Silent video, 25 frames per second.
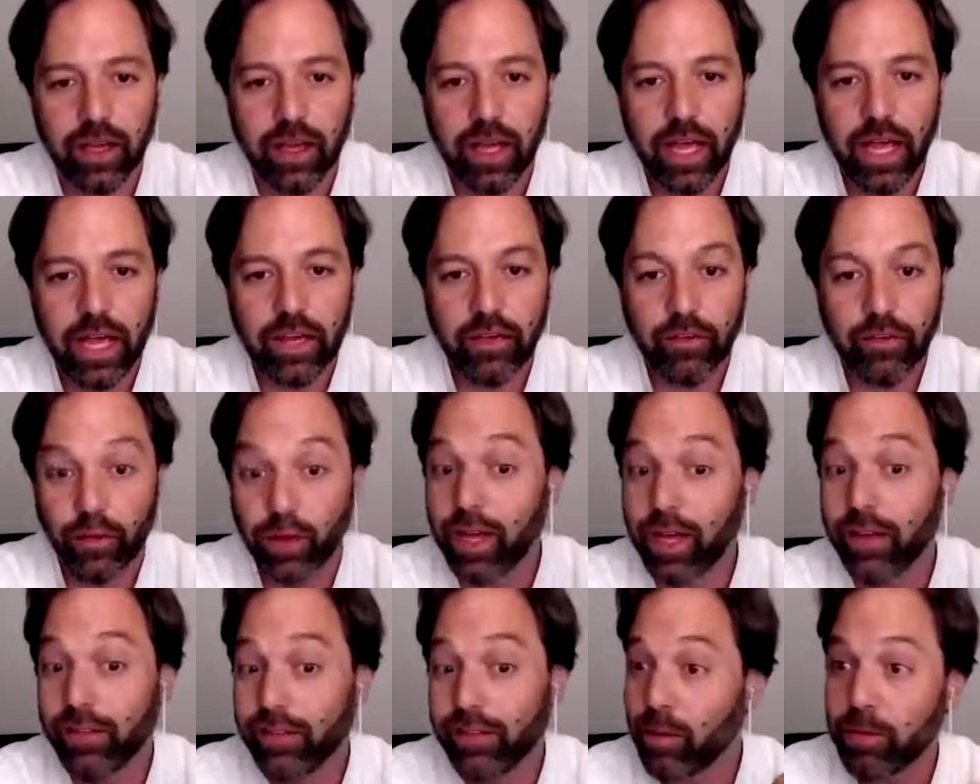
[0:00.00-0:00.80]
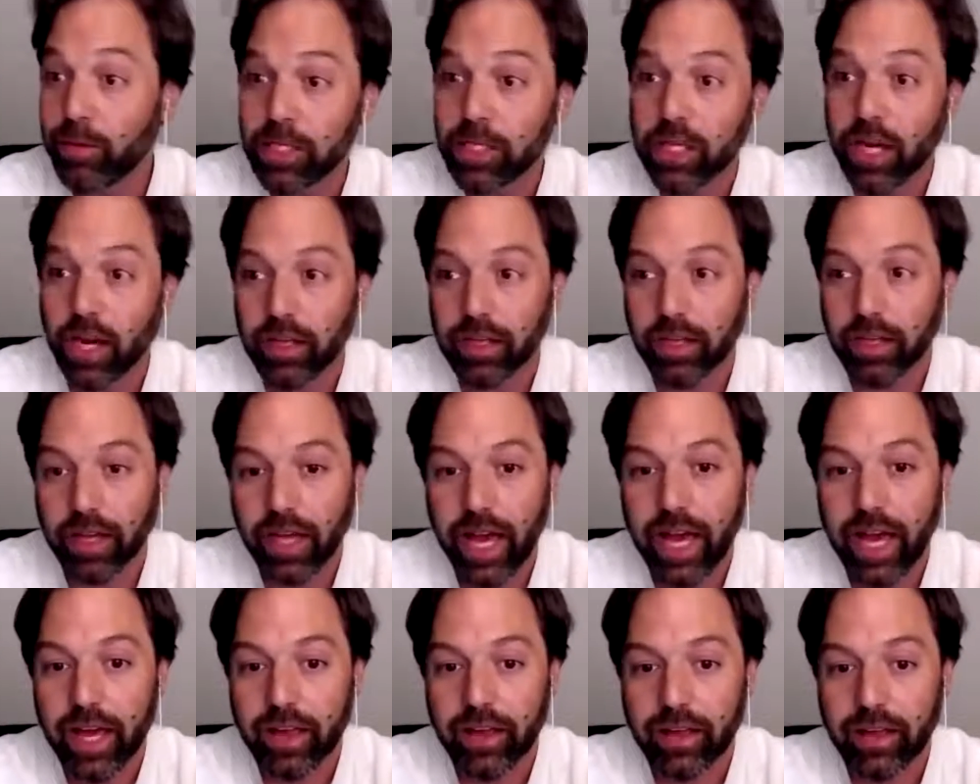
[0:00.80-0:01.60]
And if you give someone chocolate
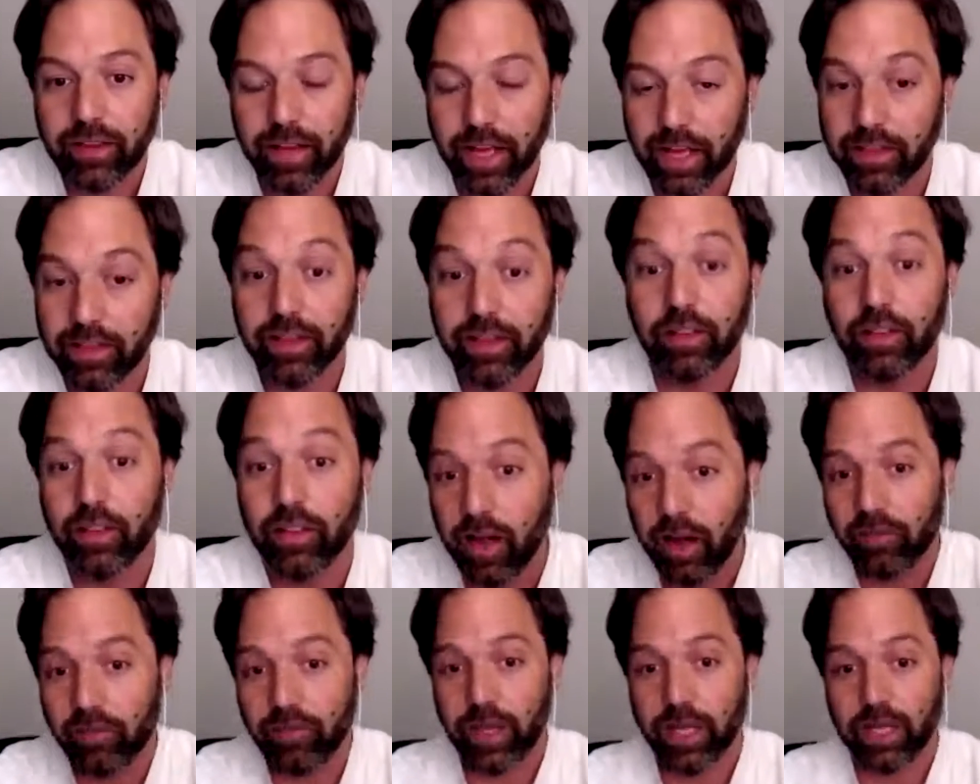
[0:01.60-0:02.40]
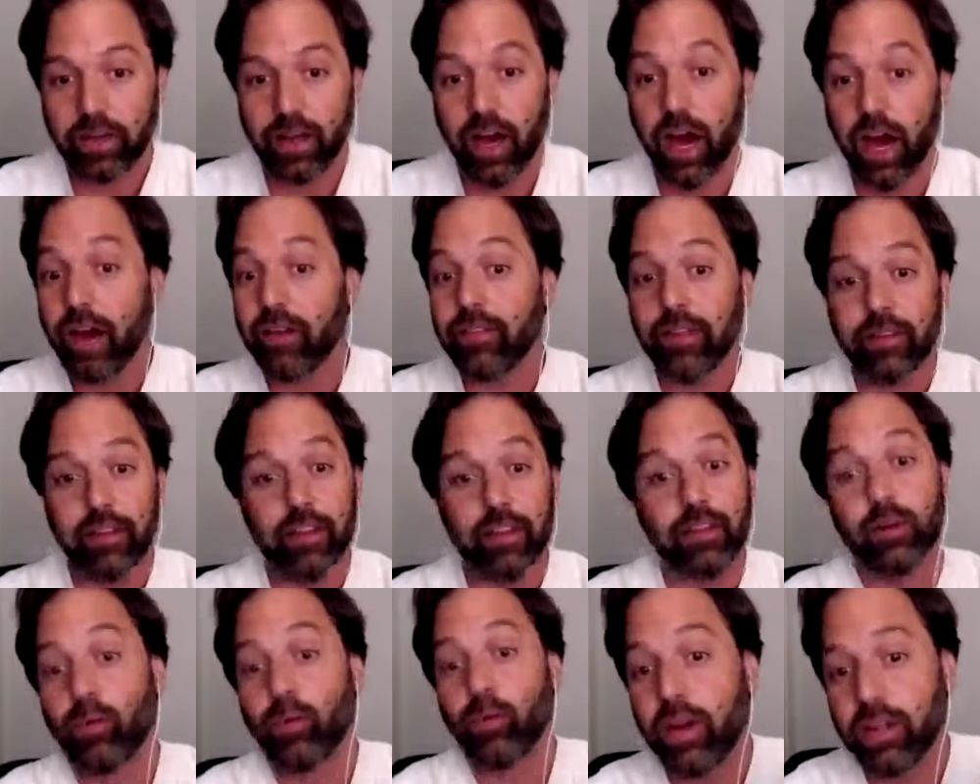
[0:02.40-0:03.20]
cake, like, they'll love it, obviously, and
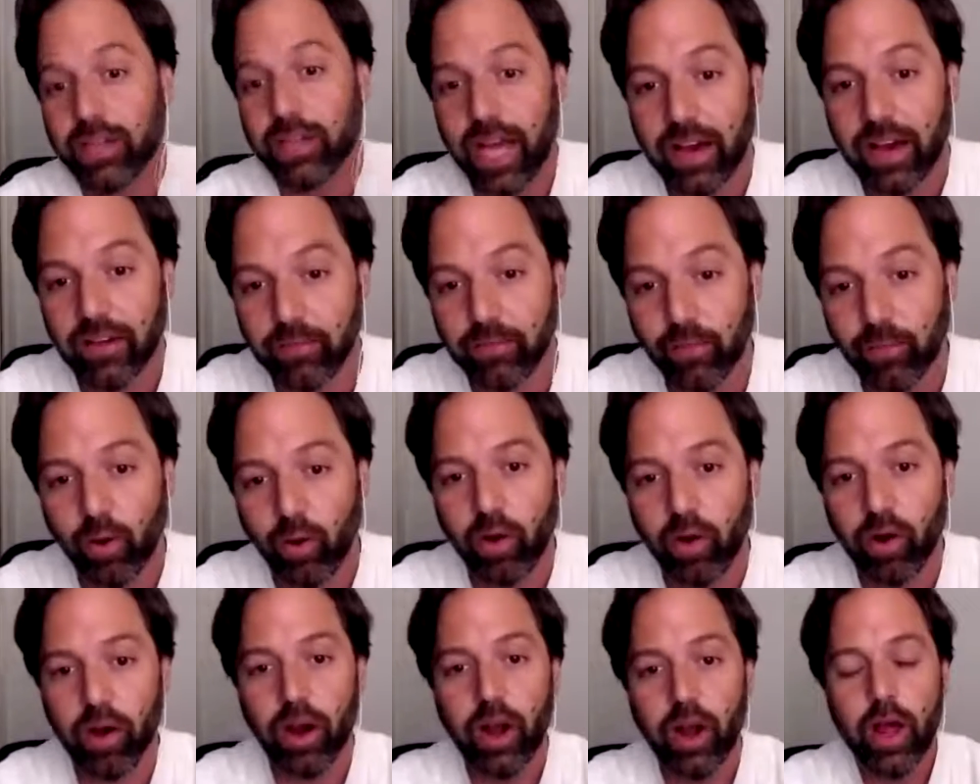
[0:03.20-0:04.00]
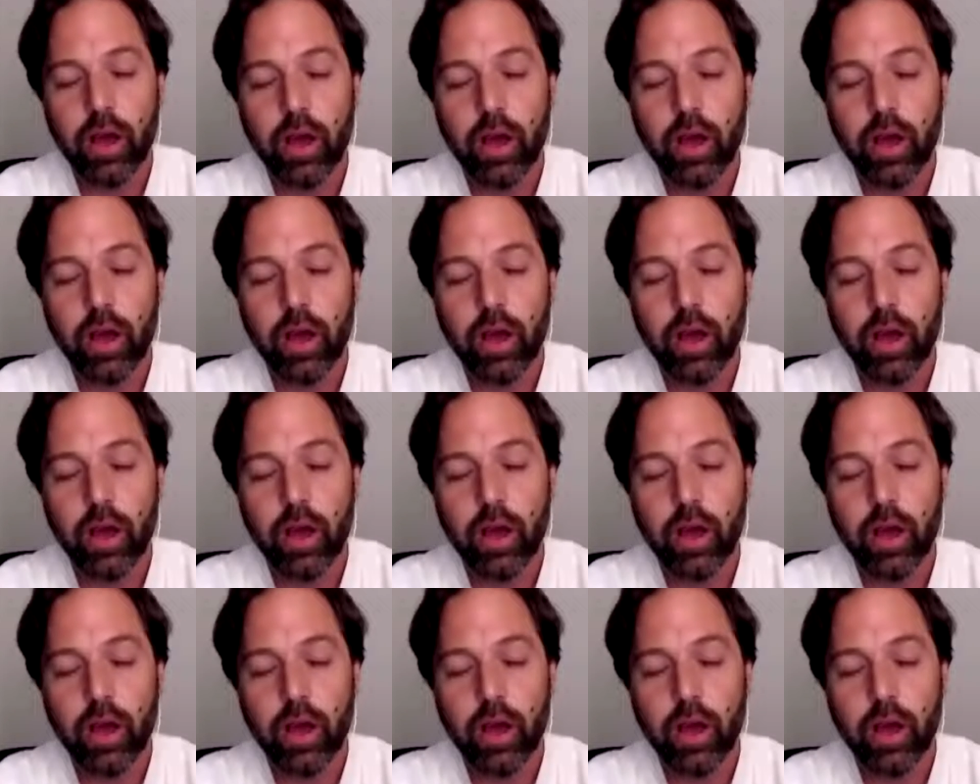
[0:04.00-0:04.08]
they'll want to have more.